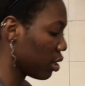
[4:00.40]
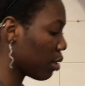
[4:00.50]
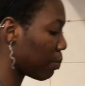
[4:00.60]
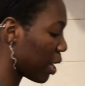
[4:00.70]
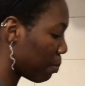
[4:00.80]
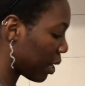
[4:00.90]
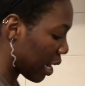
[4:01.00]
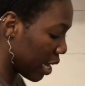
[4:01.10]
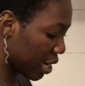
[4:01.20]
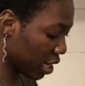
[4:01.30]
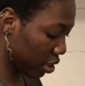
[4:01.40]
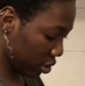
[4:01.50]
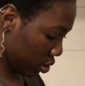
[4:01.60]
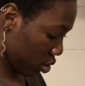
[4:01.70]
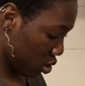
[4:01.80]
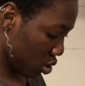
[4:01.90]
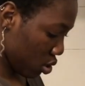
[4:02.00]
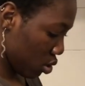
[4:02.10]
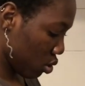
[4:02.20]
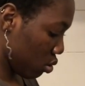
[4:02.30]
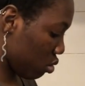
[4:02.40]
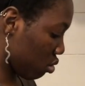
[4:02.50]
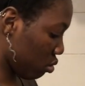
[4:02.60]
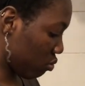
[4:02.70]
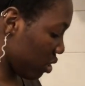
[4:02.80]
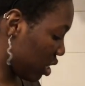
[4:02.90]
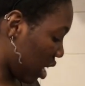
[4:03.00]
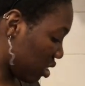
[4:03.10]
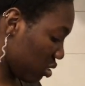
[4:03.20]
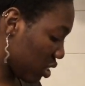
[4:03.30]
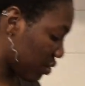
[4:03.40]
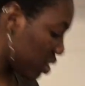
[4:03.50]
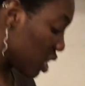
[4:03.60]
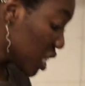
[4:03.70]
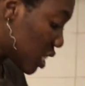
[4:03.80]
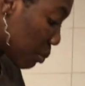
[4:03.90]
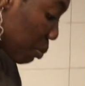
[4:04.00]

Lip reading: the paper lining. So really, I don't even need to